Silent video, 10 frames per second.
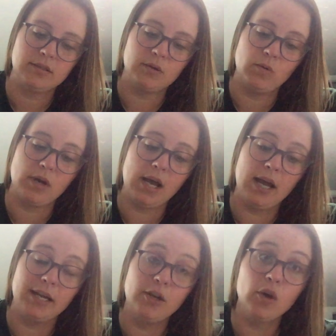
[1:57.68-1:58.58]
So
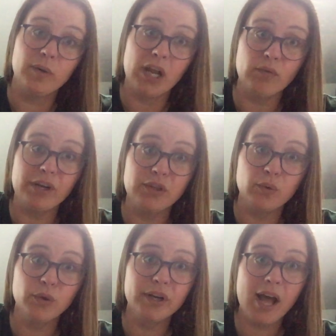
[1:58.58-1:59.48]
I know when I write
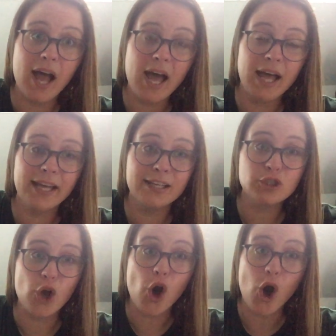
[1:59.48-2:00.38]
the word I,
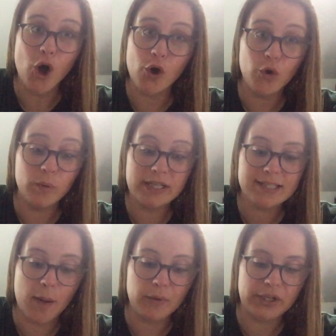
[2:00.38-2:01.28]
it's
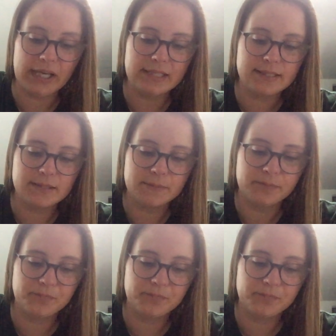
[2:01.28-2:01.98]
always uppercase.